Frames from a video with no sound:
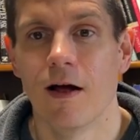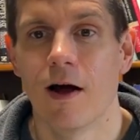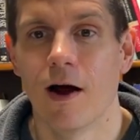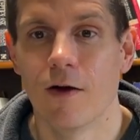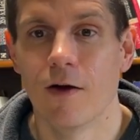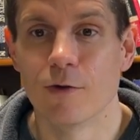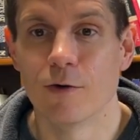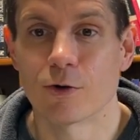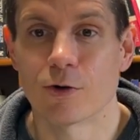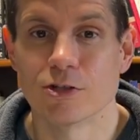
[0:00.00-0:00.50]

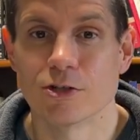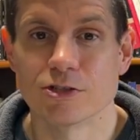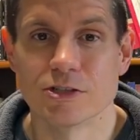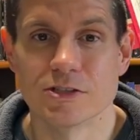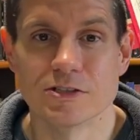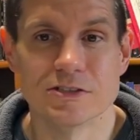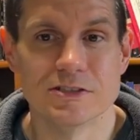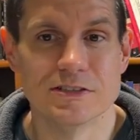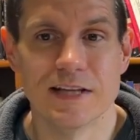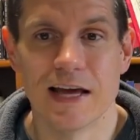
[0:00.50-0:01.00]
other
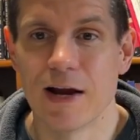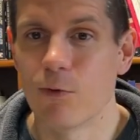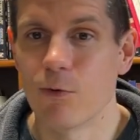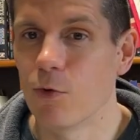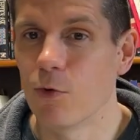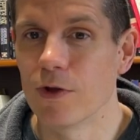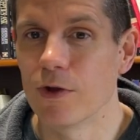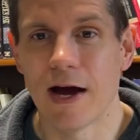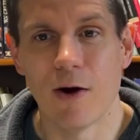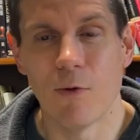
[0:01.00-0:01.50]
Christians. They will
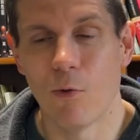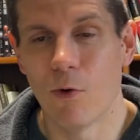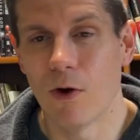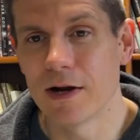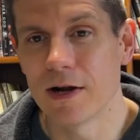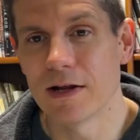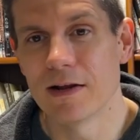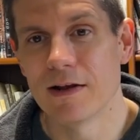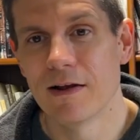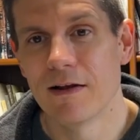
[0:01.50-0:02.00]
not want
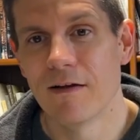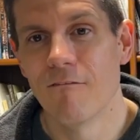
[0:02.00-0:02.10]
it.